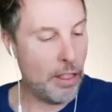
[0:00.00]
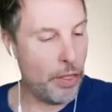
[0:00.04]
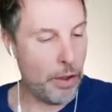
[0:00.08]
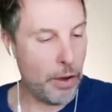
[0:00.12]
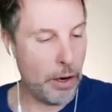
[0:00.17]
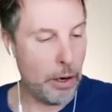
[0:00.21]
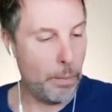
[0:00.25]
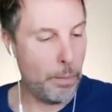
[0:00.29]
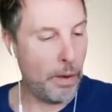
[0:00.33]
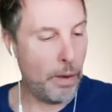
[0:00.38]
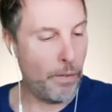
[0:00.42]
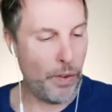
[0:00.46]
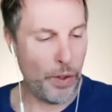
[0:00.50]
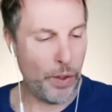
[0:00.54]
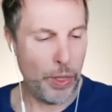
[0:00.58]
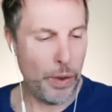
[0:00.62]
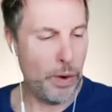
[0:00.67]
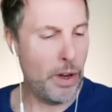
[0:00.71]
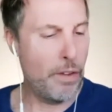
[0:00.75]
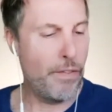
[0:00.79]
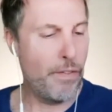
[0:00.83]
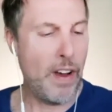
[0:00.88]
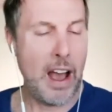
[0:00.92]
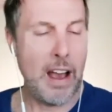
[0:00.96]
therapy for
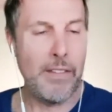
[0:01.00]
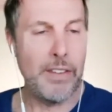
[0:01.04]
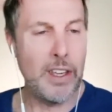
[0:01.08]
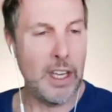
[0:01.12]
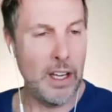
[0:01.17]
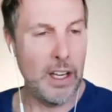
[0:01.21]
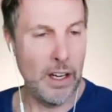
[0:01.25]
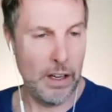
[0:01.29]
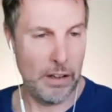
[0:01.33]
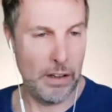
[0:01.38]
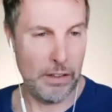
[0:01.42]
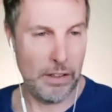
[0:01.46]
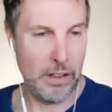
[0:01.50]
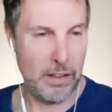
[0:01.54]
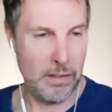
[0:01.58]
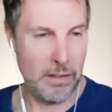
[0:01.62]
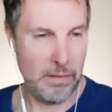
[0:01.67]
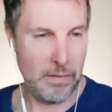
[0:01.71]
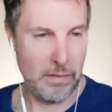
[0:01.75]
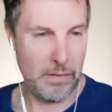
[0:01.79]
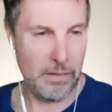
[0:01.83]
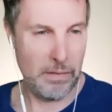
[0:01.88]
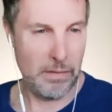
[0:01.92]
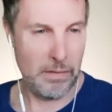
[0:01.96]
35 years
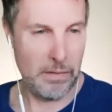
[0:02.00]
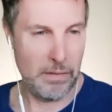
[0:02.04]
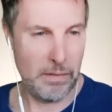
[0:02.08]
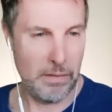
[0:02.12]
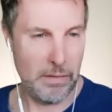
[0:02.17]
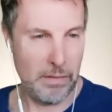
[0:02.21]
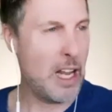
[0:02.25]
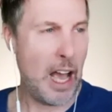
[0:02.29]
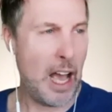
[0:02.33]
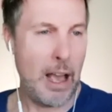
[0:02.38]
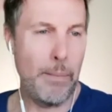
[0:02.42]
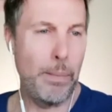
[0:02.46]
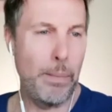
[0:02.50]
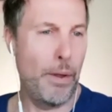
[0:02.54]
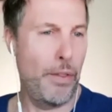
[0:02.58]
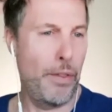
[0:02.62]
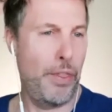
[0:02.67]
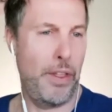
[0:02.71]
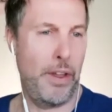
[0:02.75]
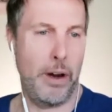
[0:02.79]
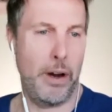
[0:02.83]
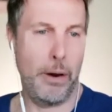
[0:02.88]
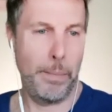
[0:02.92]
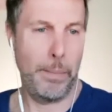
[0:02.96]
every type of
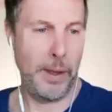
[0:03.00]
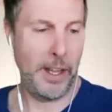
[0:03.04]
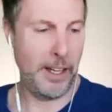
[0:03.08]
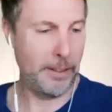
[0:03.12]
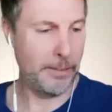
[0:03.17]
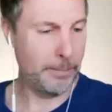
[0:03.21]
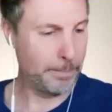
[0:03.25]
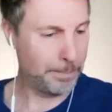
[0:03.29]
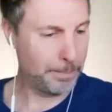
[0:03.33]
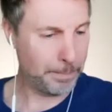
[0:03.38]
therapy